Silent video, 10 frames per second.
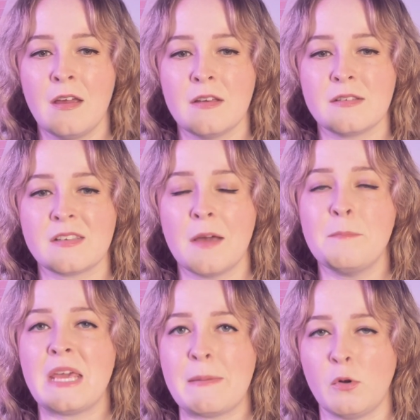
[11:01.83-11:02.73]
Some
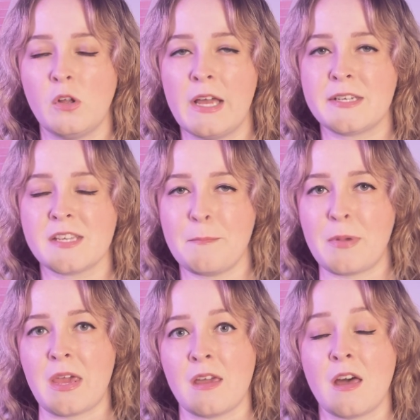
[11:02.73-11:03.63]
people ended up
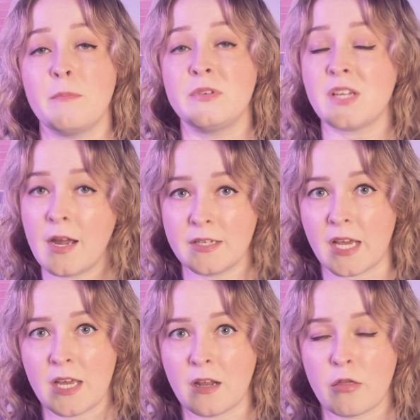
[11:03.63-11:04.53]
being
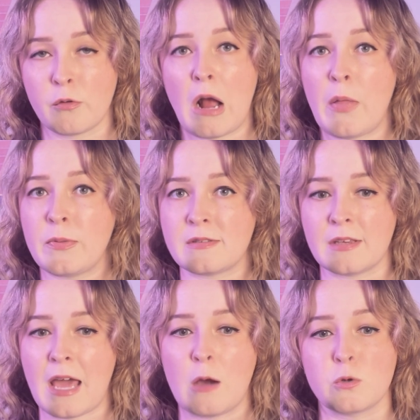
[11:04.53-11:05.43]
abducted throughout this
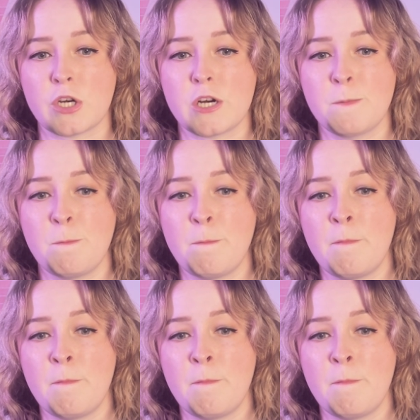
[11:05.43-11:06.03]
encounter.